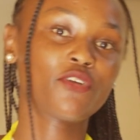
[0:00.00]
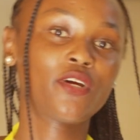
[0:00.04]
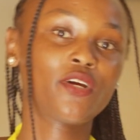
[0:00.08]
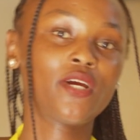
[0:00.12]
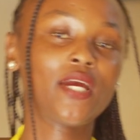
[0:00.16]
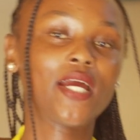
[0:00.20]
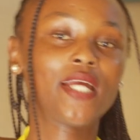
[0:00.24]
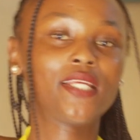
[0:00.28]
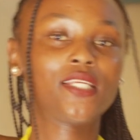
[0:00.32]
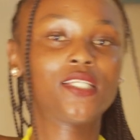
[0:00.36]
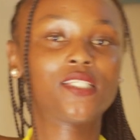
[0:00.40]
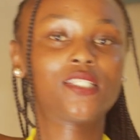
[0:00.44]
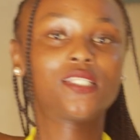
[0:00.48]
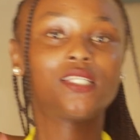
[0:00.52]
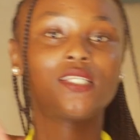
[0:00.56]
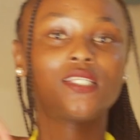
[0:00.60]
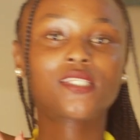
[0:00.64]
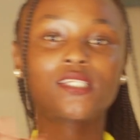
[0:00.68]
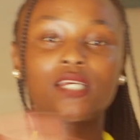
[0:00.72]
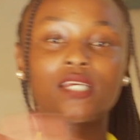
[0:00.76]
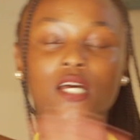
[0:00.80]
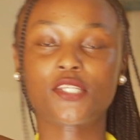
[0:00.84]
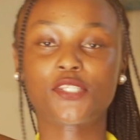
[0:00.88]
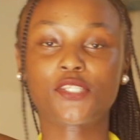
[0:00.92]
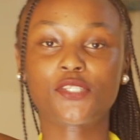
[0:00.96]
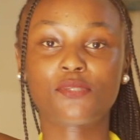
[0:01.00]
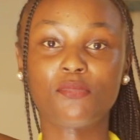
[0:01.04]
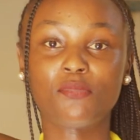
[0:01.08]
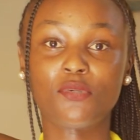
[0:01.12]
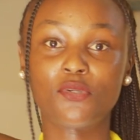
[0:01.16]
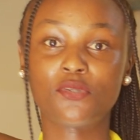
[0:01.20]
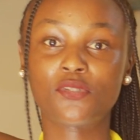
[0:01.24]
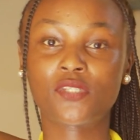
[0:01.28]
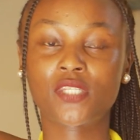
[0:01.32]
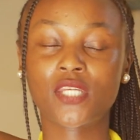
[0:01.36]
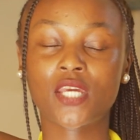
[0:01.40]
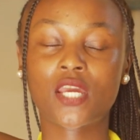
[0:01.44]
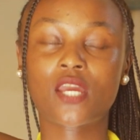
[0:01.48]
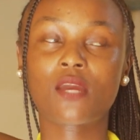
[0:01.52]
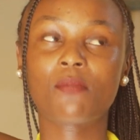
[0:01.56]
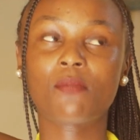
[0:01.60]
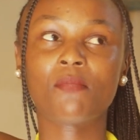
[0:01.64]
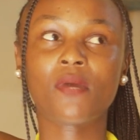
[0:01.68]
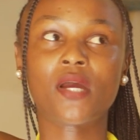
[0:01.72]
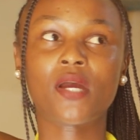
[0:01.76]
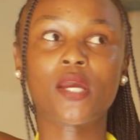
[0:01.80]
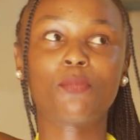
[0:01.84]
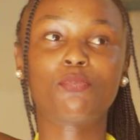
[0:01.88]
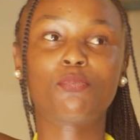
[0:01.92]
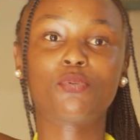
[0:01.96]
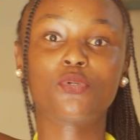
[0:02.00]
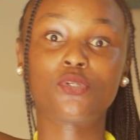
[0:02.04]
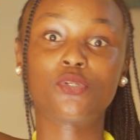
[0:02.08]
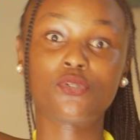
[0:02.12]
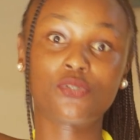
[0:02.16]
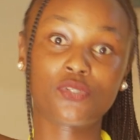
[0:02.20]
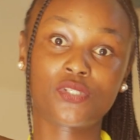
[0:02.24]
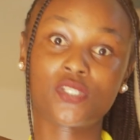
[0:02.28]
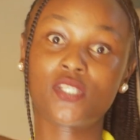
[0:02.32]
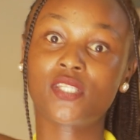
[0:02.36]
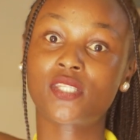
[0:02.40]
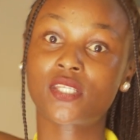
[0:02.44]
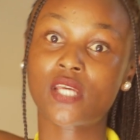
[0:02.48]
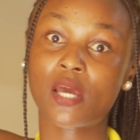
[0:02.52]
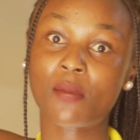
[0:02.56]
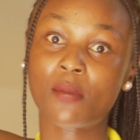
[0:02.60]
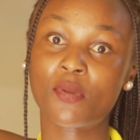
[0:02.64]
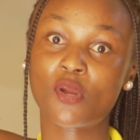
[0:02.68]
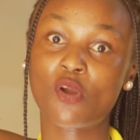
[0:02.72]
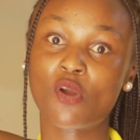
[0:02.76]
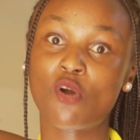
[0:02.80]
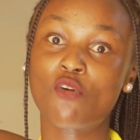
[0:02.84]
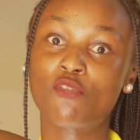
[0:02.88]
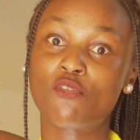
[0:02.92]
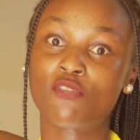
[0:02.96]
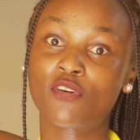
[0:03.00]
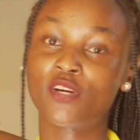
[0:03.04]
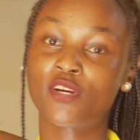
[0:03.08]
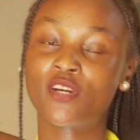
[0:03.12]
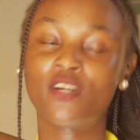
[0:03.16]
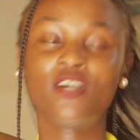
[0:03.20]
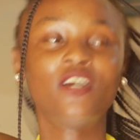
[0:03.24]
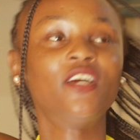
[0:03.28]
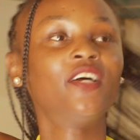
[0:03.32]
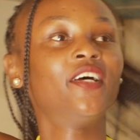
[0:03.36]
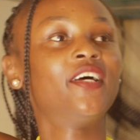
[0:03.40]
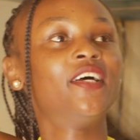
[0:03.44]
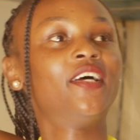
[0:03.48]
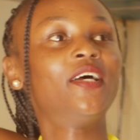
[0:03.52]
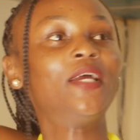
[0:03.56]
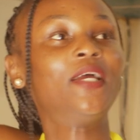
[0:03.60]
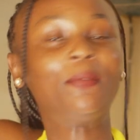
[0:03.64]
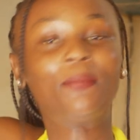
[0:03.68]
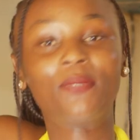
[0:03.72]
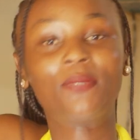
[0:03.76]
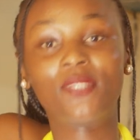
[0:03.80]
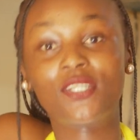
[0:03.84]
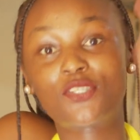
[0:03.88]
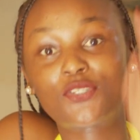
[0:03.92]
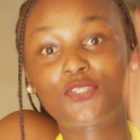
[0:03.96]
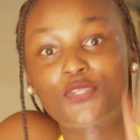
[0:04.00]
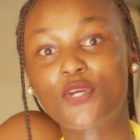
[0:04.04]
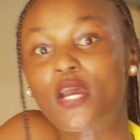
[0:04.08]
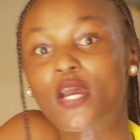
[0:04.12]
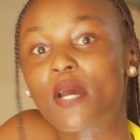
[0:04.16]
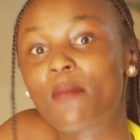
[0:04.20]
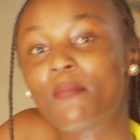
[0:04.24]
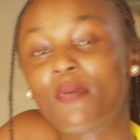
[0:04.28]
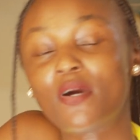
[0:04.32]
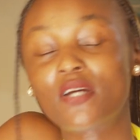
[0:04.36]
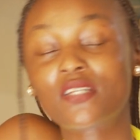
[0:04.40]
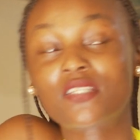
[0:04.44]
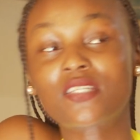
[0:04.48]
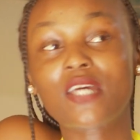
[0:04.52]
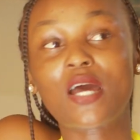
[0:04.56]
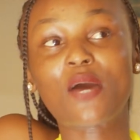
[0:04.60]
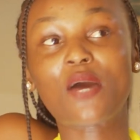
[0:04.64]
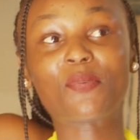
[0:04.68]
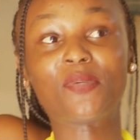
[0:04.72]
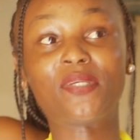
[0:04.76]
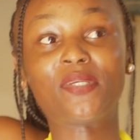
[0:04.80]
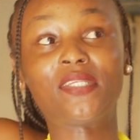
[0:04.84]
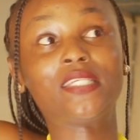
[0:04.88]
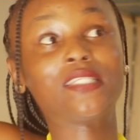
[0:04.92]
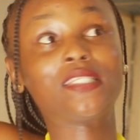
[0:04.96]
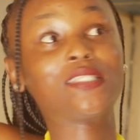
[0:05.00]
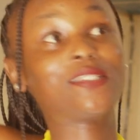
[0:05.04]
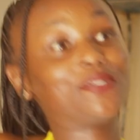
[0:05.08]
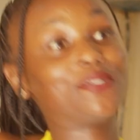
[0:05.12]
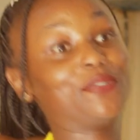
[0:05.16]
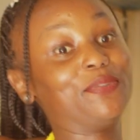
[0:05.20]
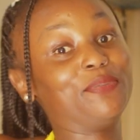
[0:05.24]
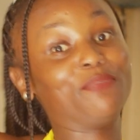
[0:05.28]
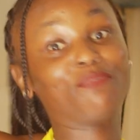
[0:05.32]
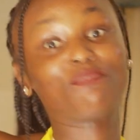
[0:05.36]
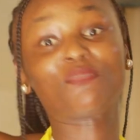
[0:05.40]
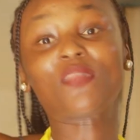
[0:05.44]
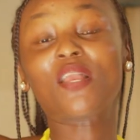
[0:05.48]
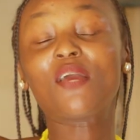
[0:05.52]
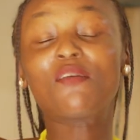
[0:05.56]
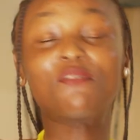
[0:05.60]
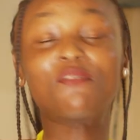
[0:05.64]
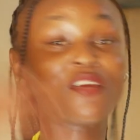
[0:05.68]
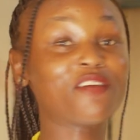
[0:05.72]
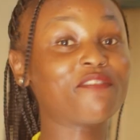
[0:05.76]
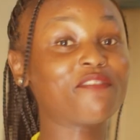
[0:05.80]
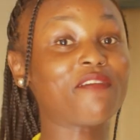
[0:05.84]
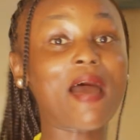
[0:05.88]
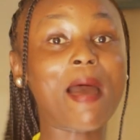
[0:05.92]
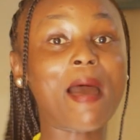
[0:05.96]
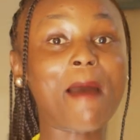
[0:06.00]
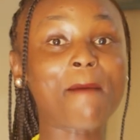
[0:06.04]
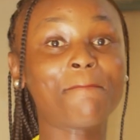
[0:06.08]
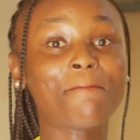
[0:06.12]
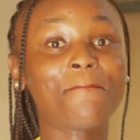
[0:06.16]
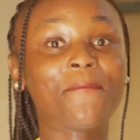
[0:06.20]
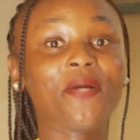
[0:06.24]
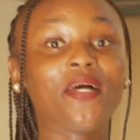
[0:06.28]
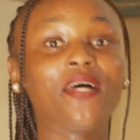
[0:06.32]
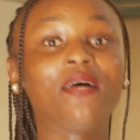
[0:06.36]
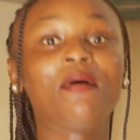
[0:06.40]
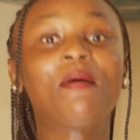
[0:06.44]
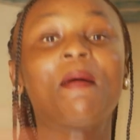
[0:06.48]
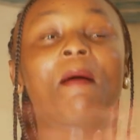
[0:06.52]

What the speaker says: I need to discuss music. My producer's coming over. We need to talk about how we need to revamp.